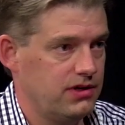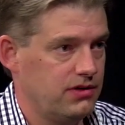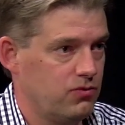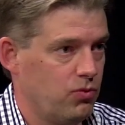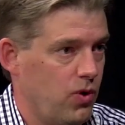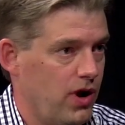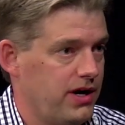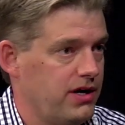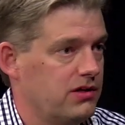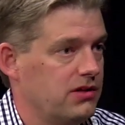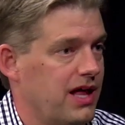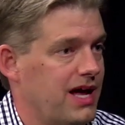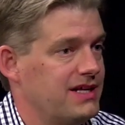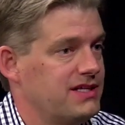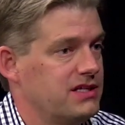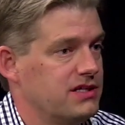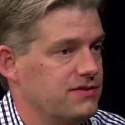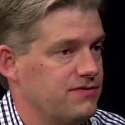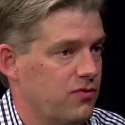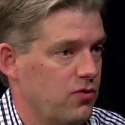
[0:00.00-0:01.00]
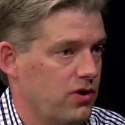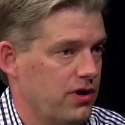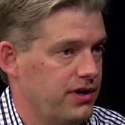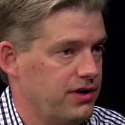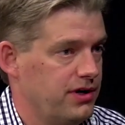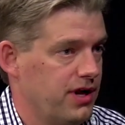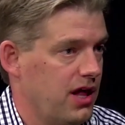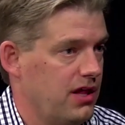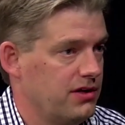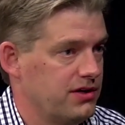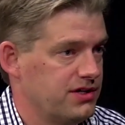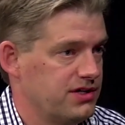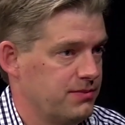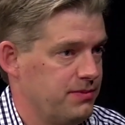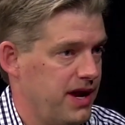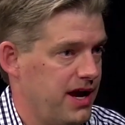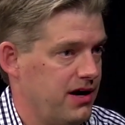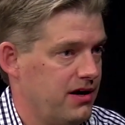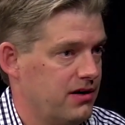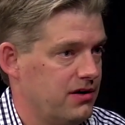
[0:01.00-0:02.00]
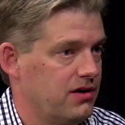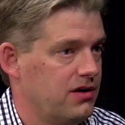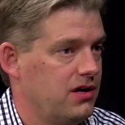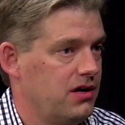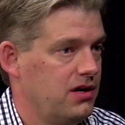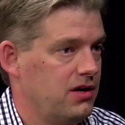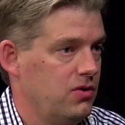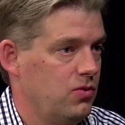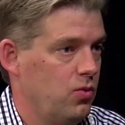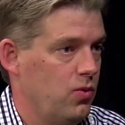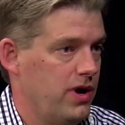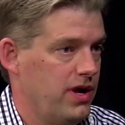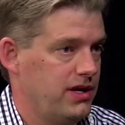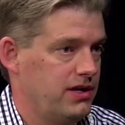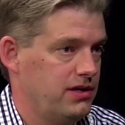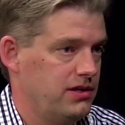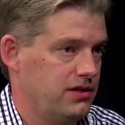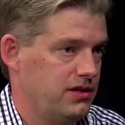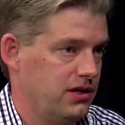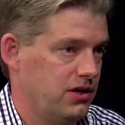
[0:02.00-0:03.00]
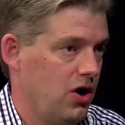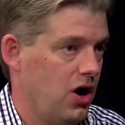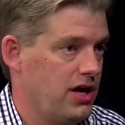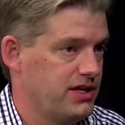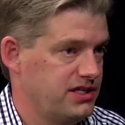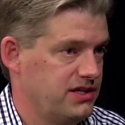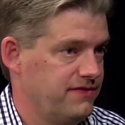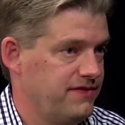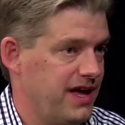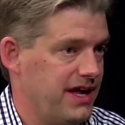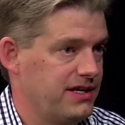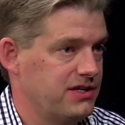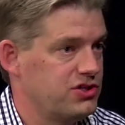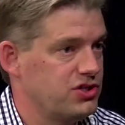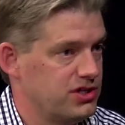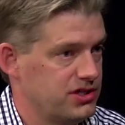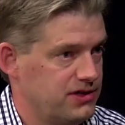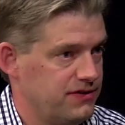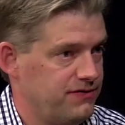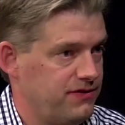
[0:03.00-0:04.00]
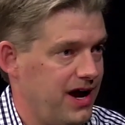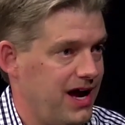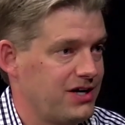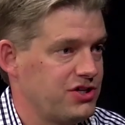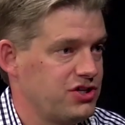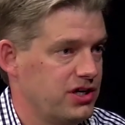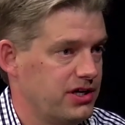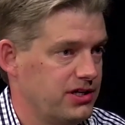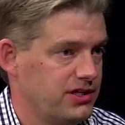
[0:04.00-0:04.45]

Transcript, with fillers: wire glasses $400 a pair when the cost of that is just a fraction.